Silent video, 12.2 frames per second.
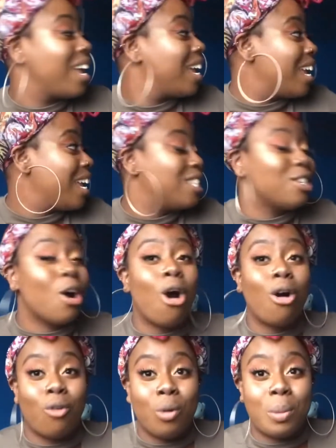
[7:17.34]
It is
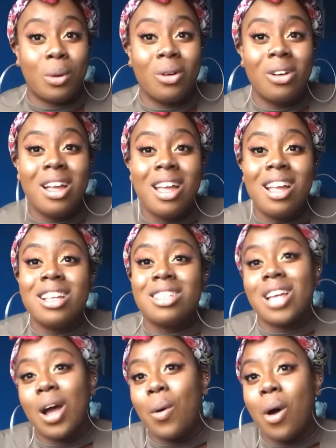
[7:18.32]
horrible.
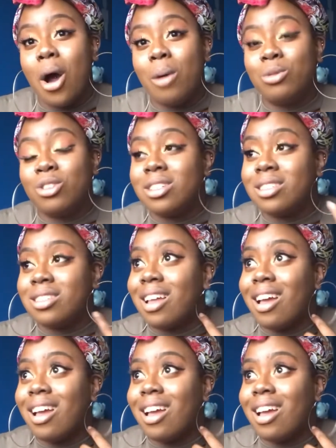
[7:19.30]
So I'm just,